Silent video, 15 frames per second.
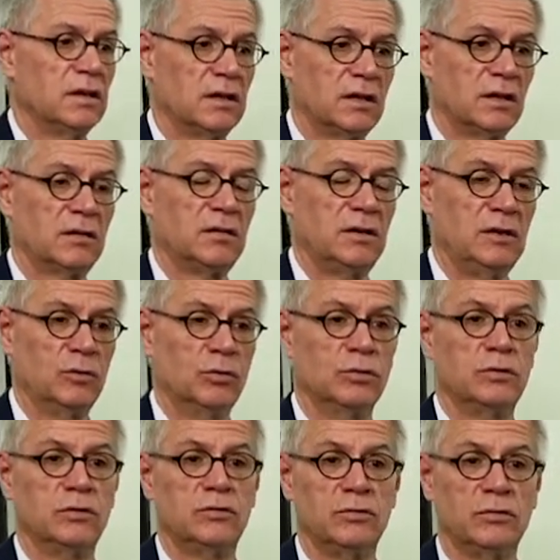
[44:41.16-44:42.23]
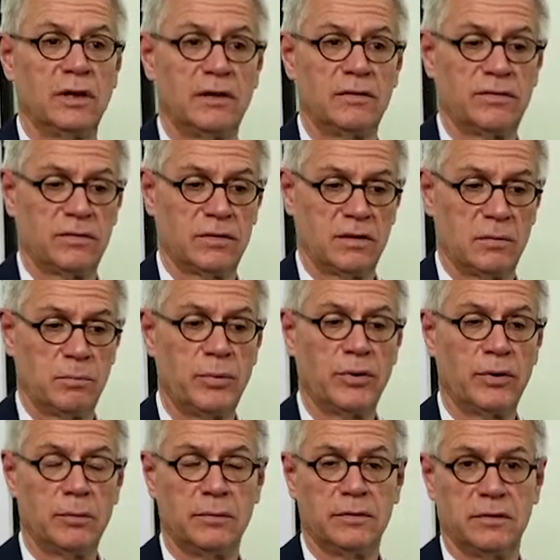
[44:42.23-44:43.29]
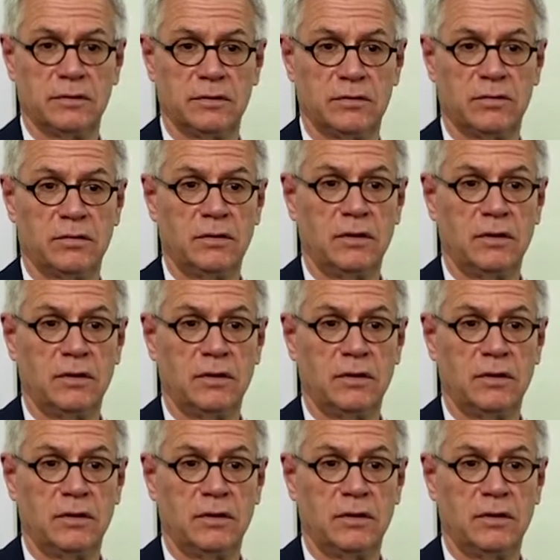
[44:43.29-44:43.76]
in order to have a permanent